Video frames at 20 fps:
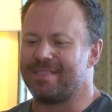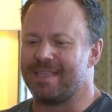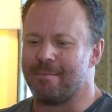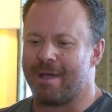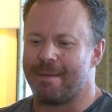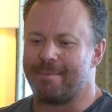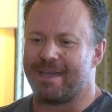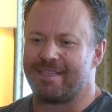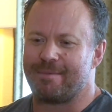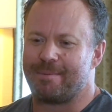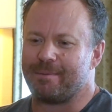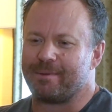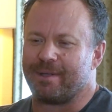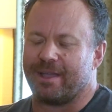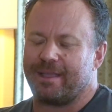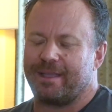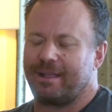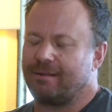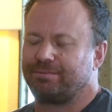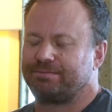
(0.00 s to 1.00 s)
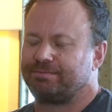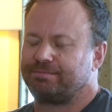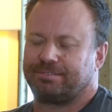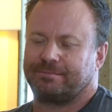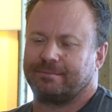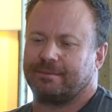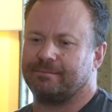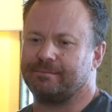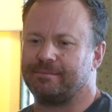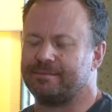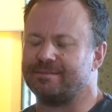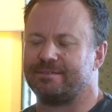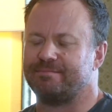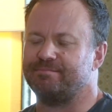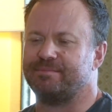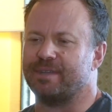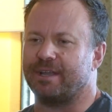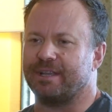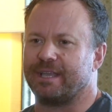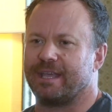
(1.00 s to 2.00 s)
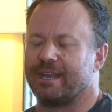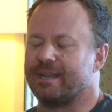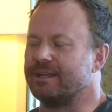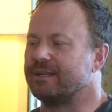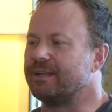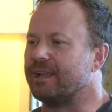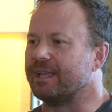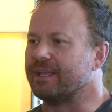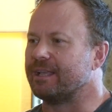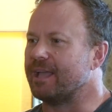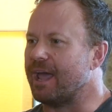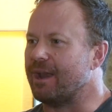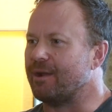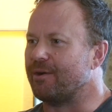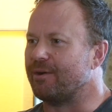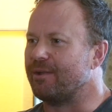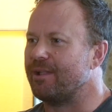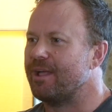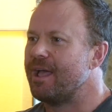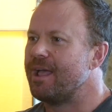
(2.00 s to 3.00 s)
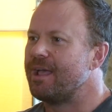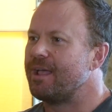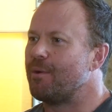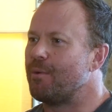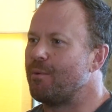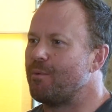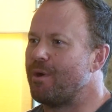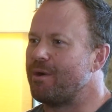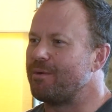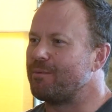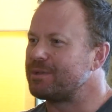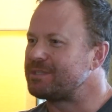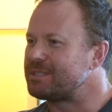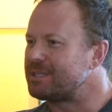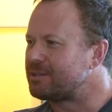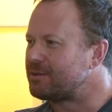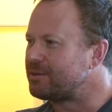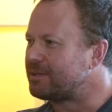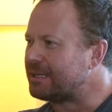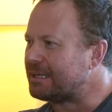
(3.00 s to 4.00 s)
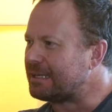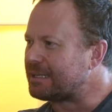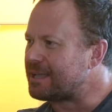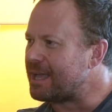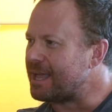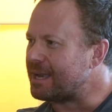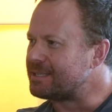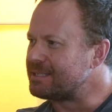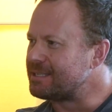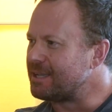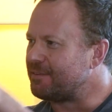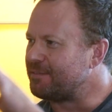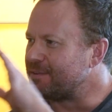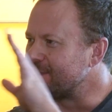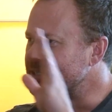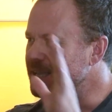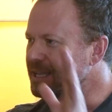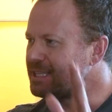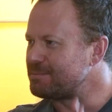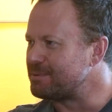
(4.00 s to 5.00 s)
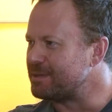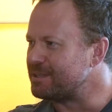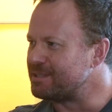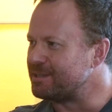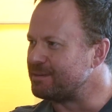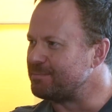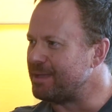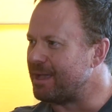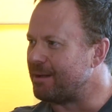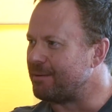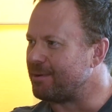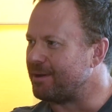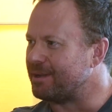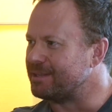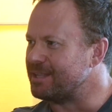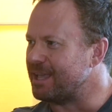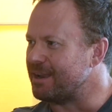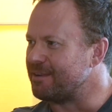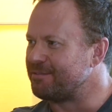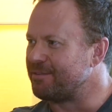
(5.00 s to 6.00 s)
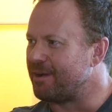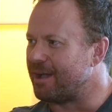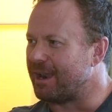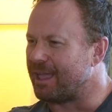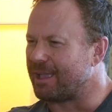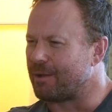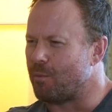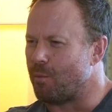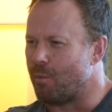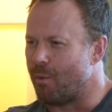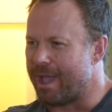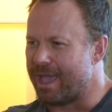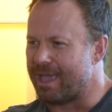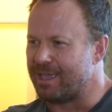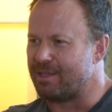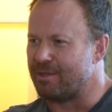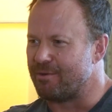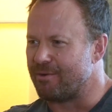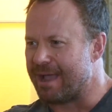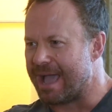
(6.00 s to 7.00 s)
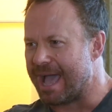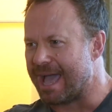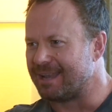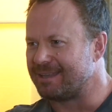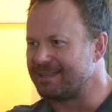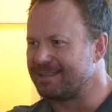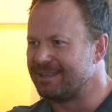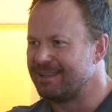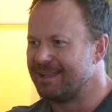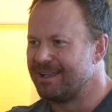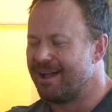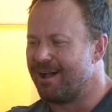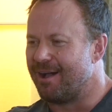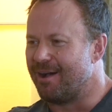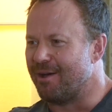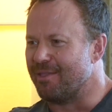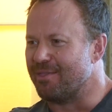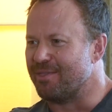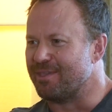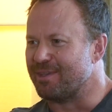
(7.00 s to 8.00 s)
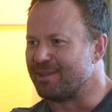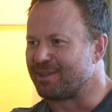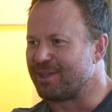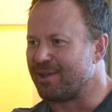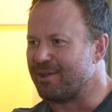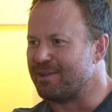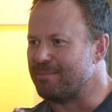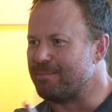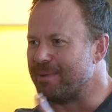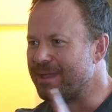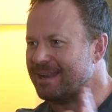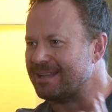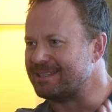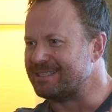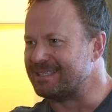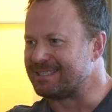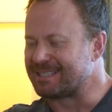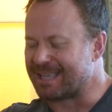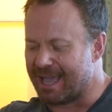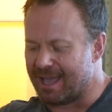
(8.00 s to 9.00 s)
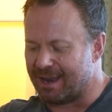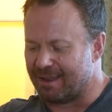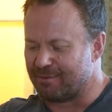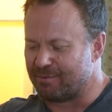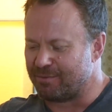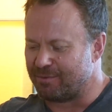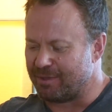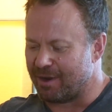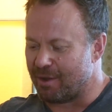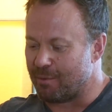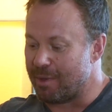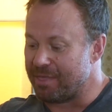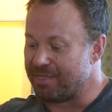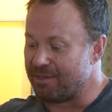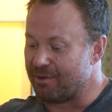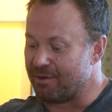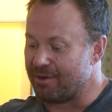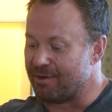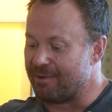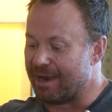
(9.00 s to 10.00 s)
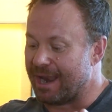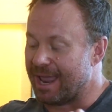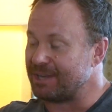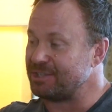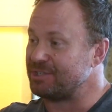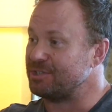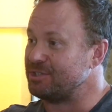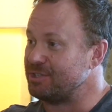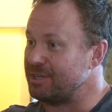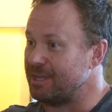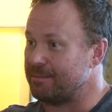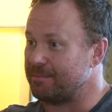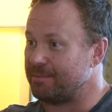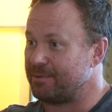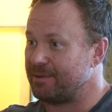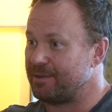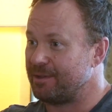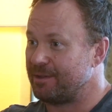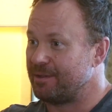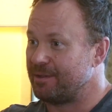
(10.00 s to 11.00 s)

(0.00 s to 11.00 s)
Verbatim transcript: But there might be other people going, yeah, don't get it like yes. at all. Yeah. What, what's a good little kind of self-assessment to be able to identify like where you're at on the codependency scale of you know whether you're in a relationship